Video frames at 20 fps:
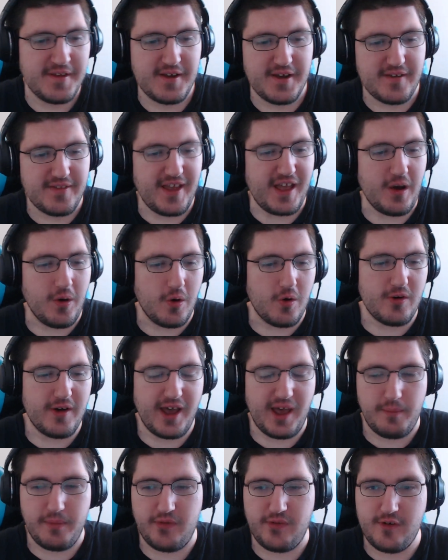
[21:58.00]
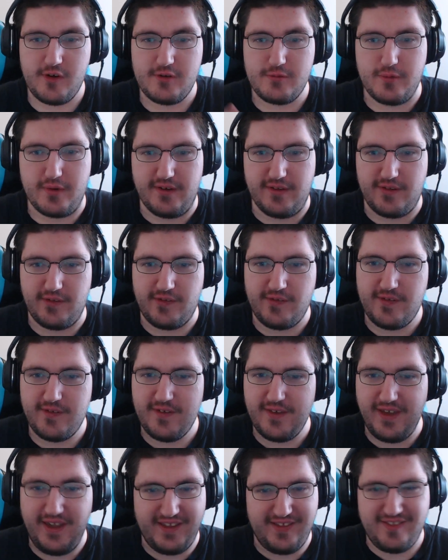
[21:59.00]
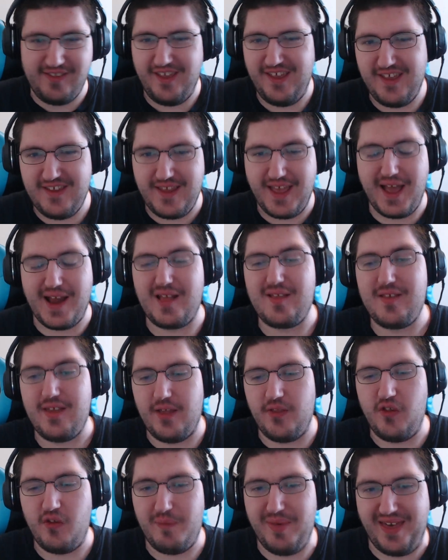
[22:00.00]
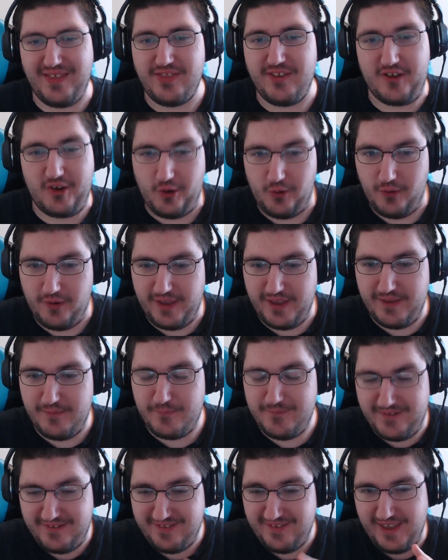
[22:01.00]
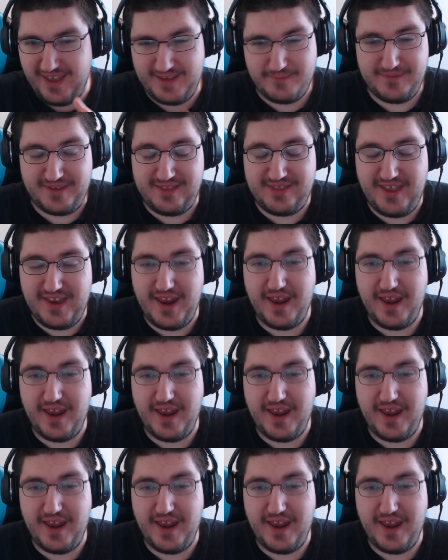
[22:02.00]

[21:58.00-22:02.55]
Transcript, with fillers: That whole episode was 10 out of 10 spectacle. It was everything I